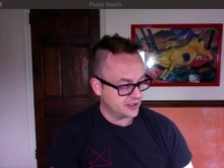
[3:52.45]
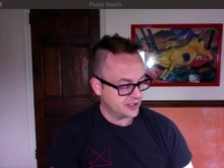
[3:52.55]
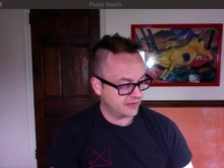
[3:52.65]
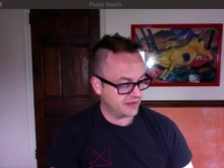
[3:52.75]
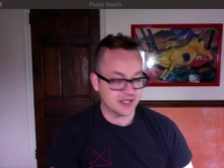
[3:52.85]

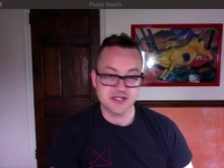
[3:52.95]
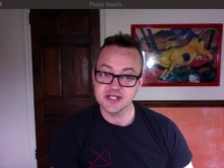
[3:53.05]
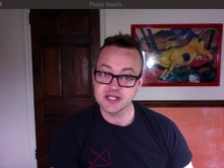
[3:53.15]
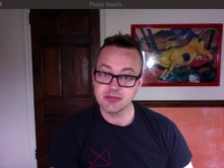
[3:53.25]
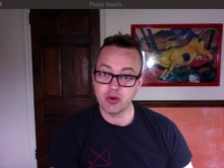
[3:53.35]
giving us
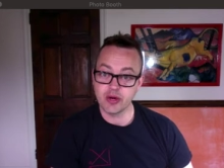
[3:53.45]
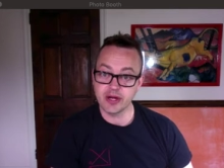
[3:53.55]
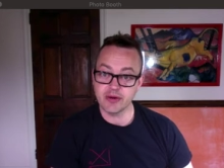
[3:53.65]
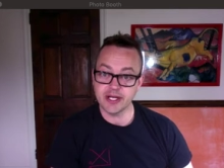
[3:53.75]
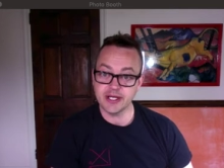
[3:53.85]
this point
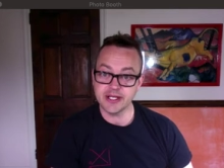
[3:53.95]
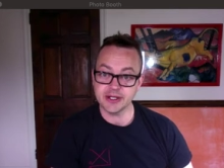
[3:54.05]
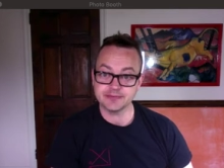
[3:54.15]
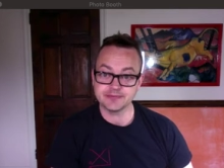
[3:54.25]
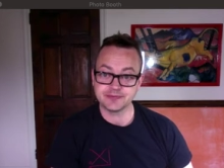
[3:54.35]
right here
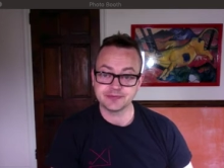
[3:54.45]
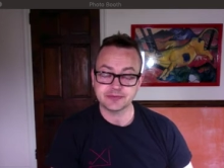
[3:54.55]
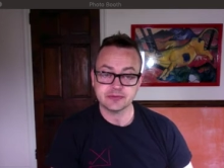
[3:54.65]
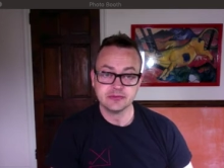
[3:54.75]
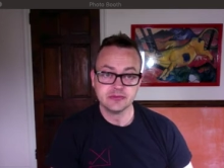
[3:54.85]

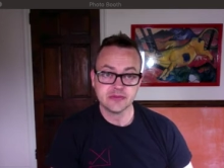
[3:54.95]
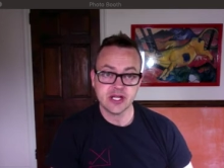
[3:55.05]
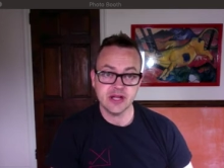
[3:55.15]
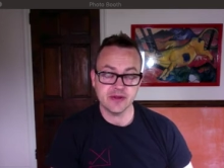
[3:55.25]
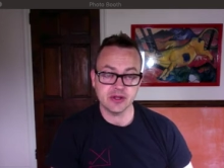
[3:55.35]

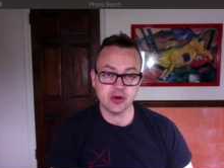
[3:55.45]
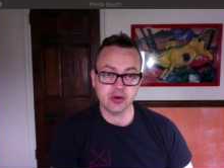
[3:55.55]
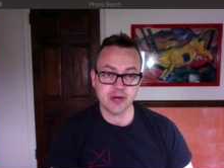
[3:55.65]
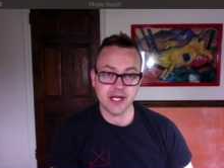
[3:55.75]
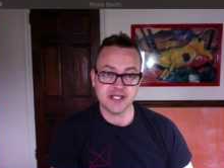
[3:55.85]
in the lower
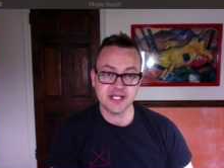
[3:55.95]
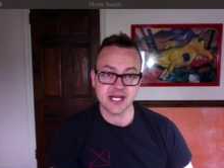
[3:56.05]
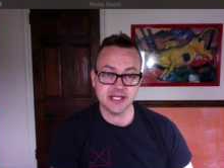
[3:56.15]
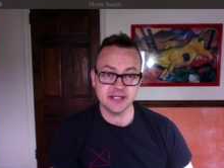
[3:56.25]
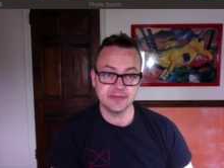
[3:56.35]
right side.